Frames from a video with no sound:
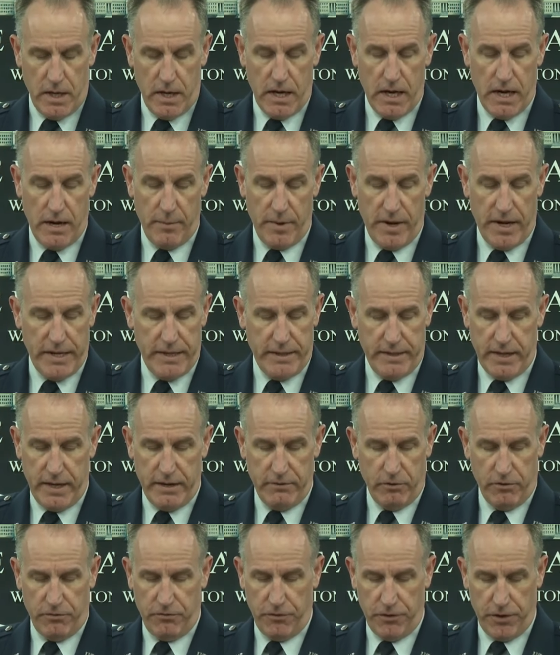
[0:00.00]
Um, I'd,
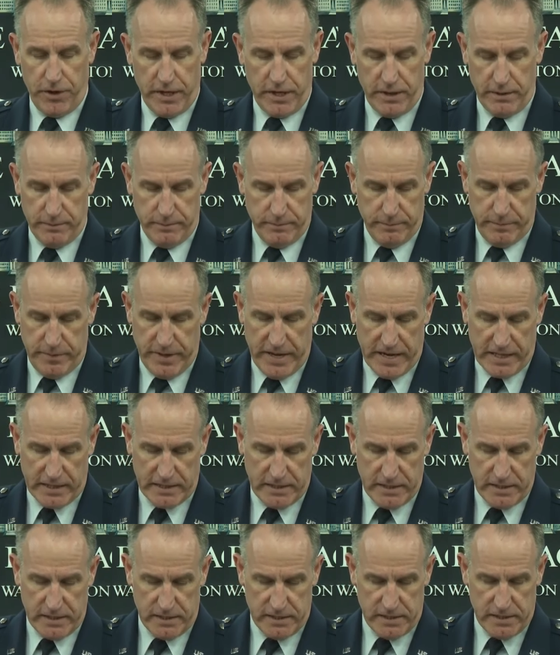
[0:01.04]
I'd, refer you back
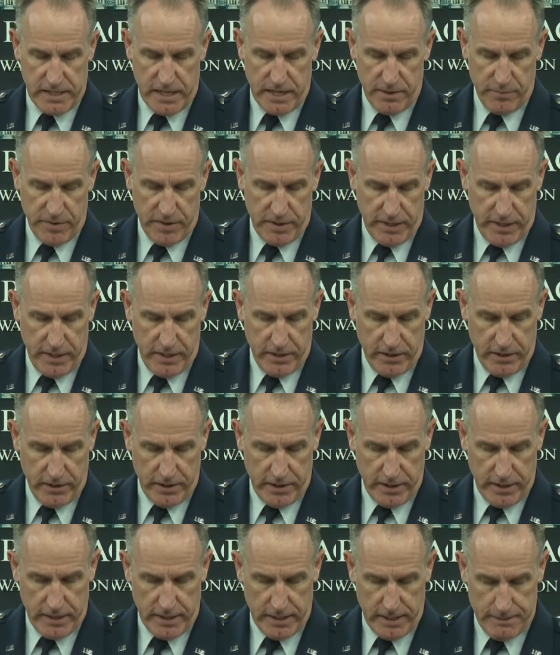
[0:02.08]
to the statement
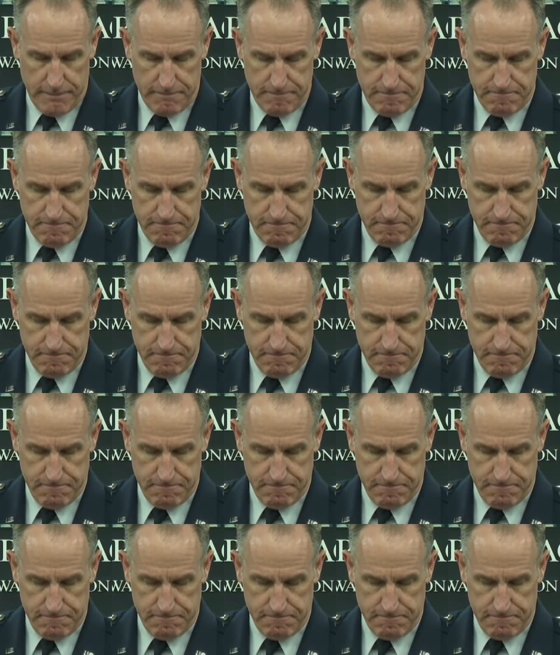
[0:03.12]
here. Um,